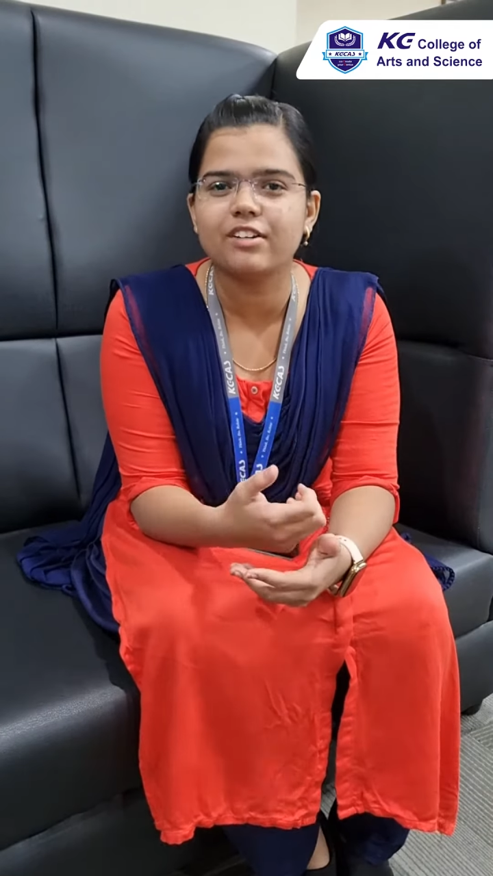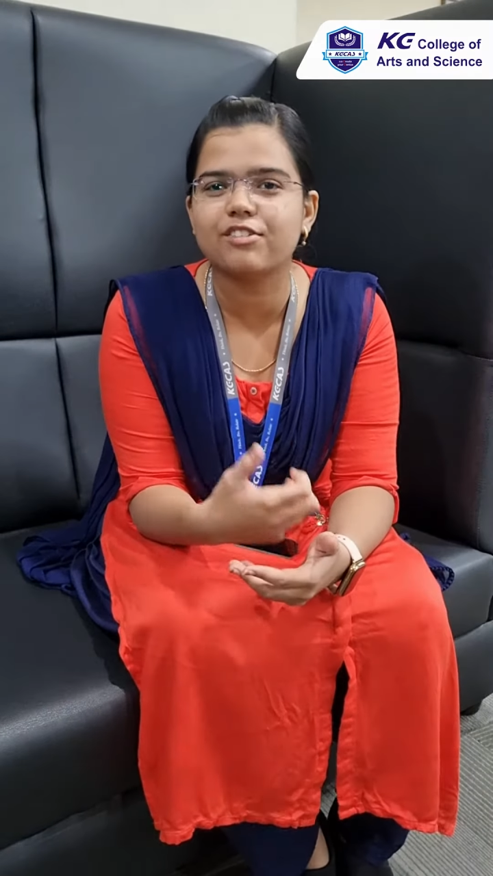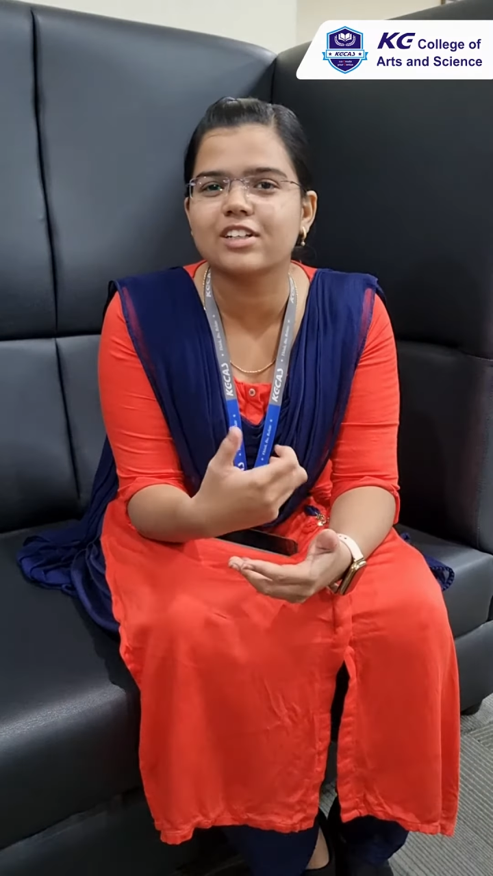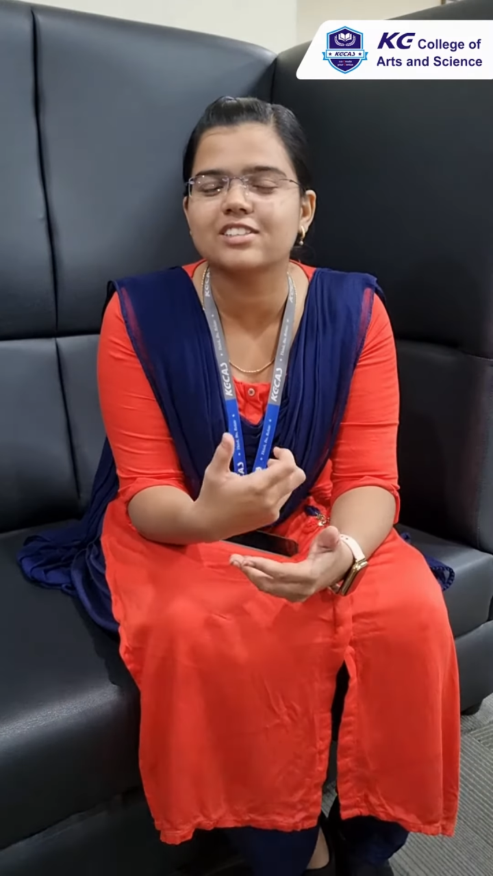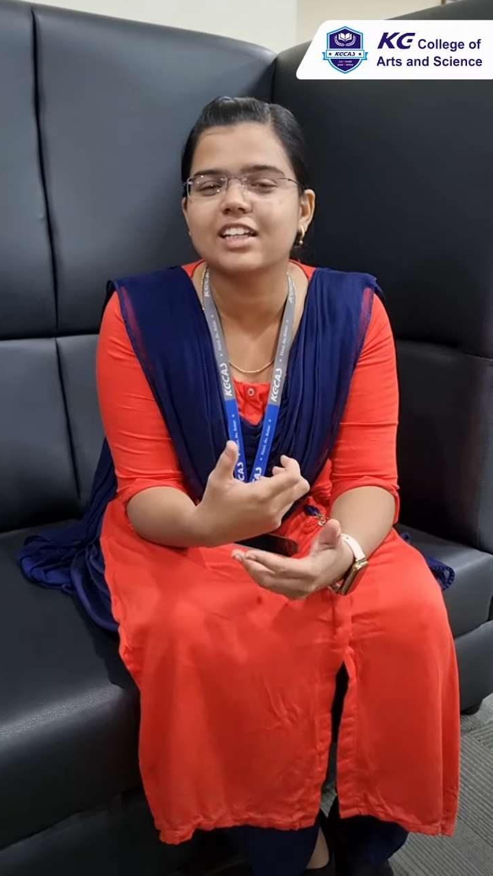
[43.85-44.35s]

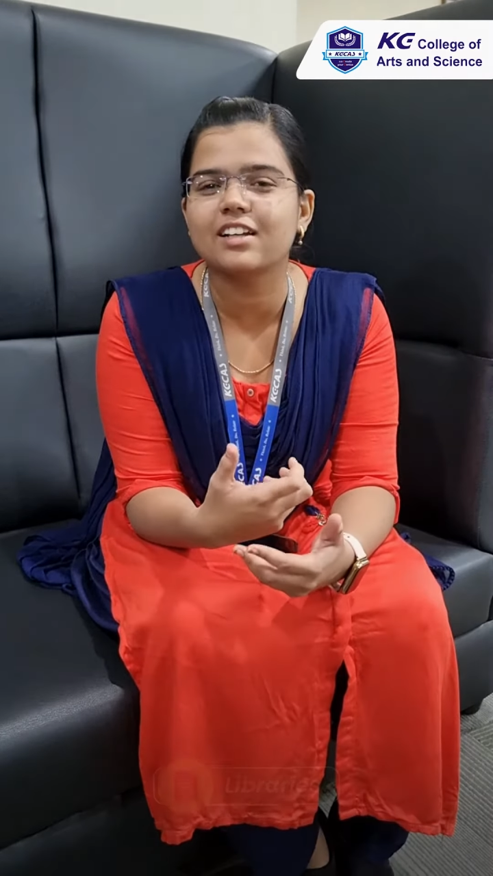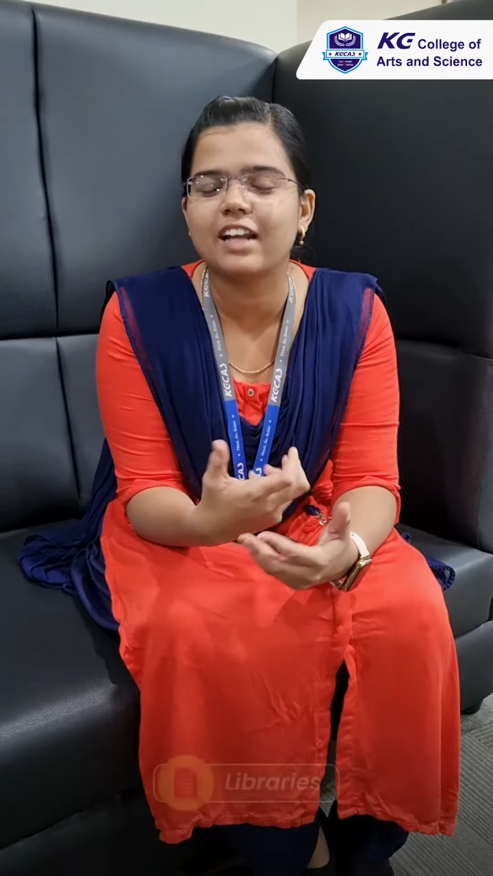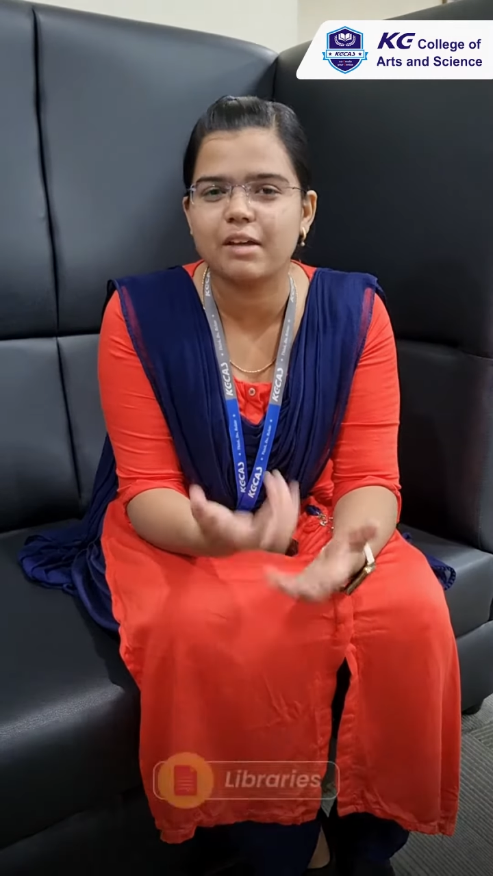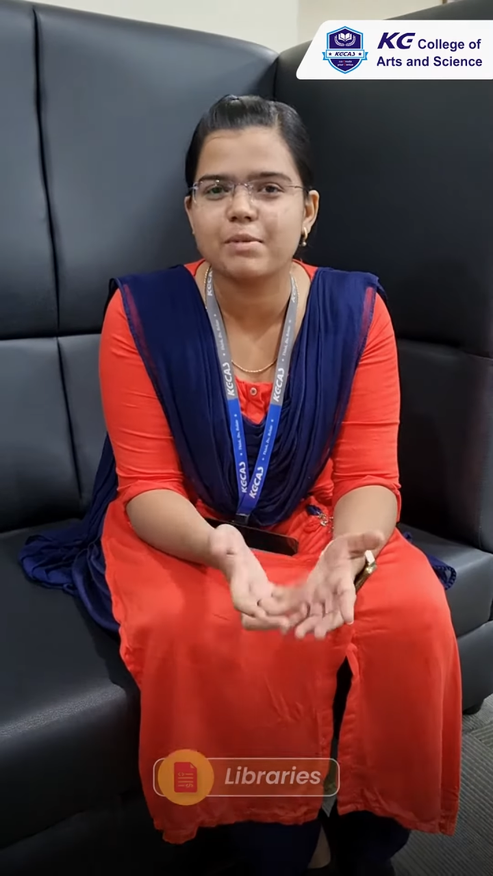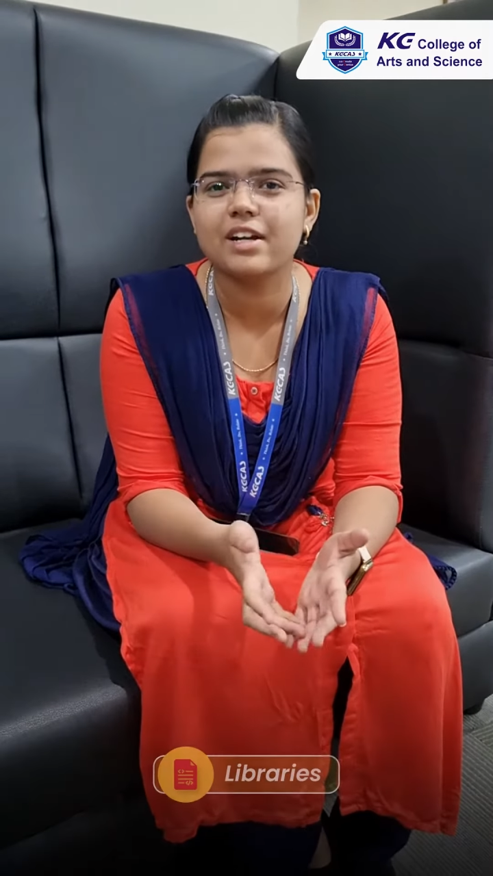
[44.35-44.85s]

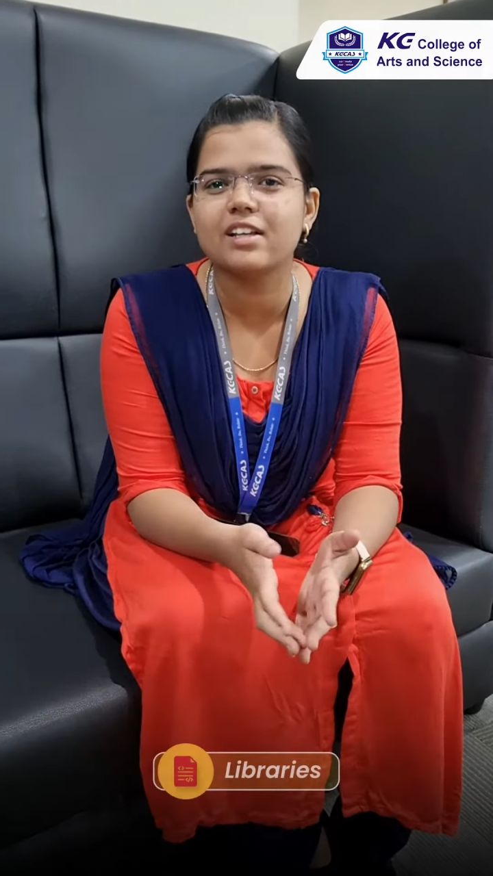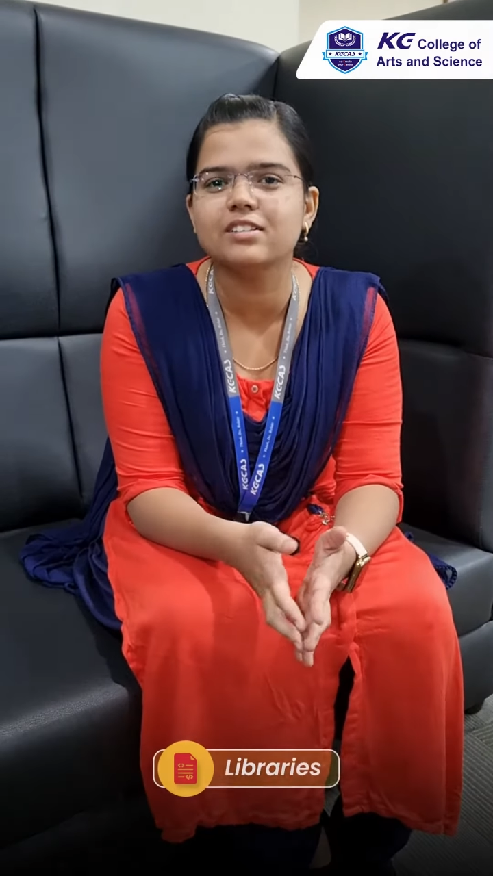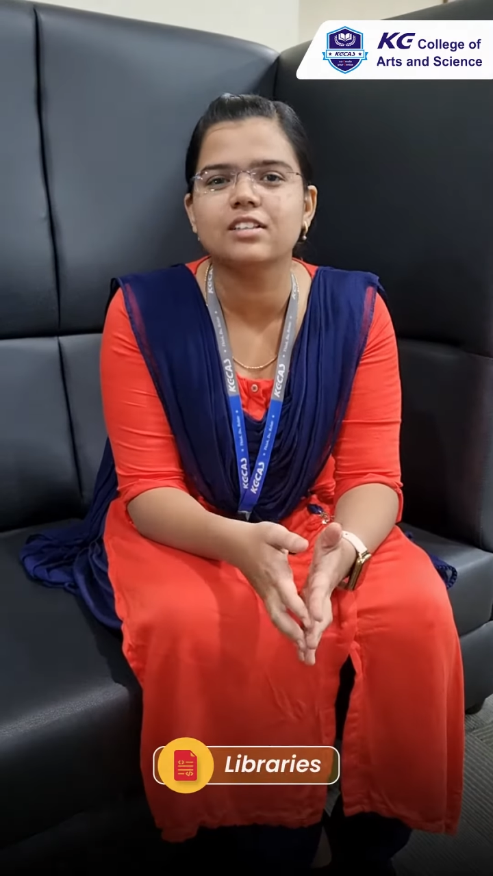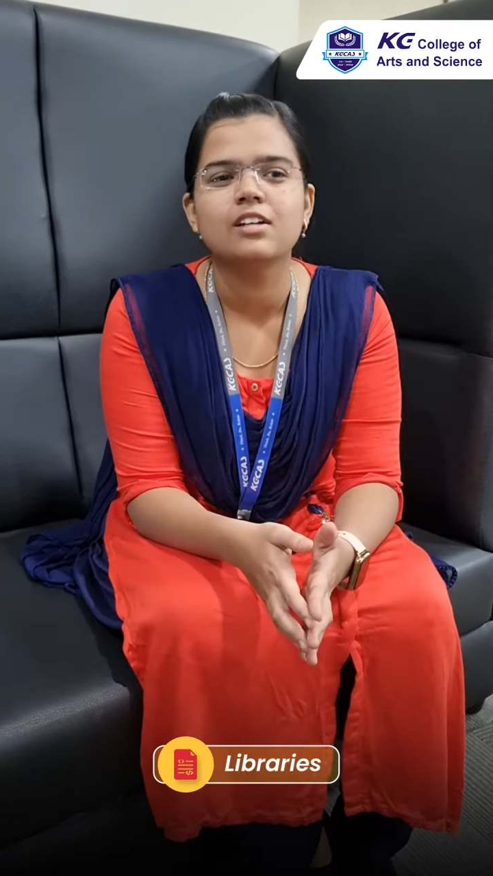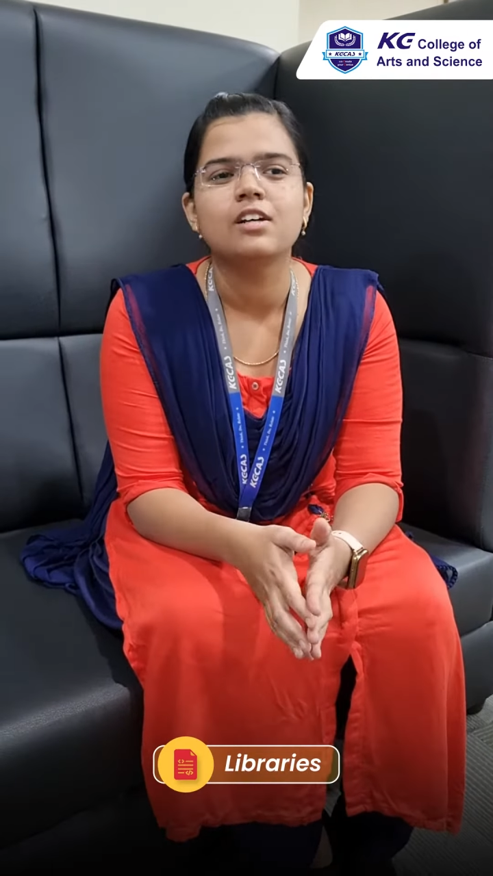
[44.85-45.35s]
interesting
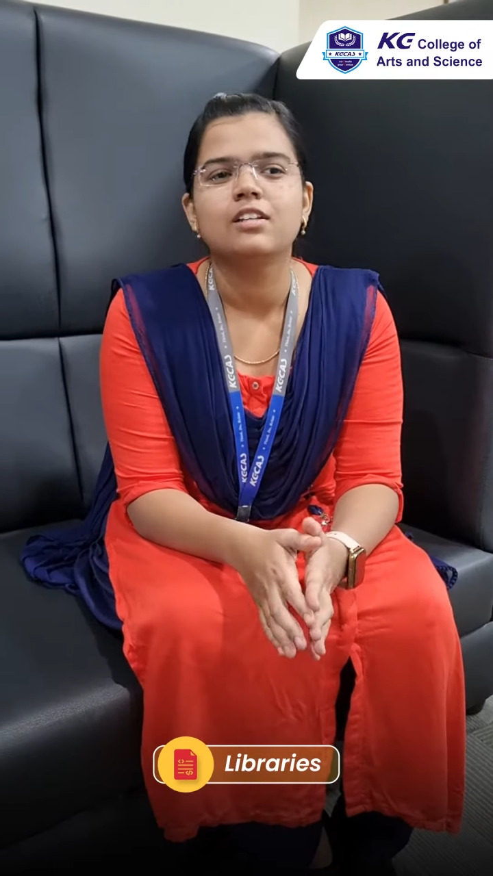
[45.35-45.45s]
libraries